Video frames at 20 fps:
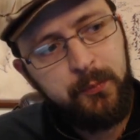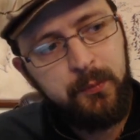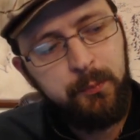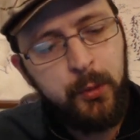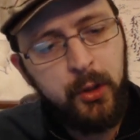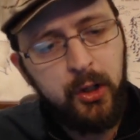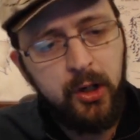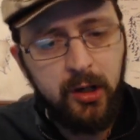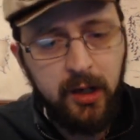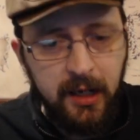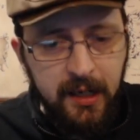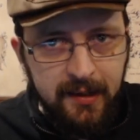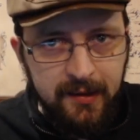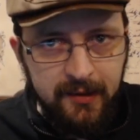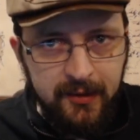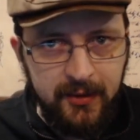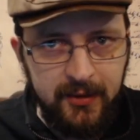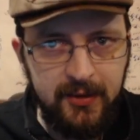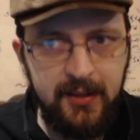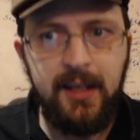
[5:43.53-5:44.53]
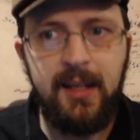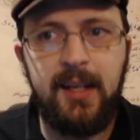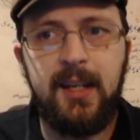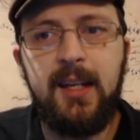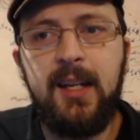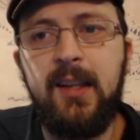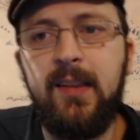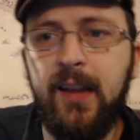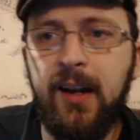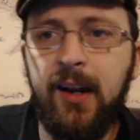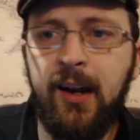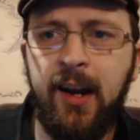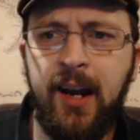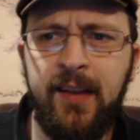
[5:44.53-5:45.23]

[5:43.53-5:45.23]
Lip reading: book, stick it in there,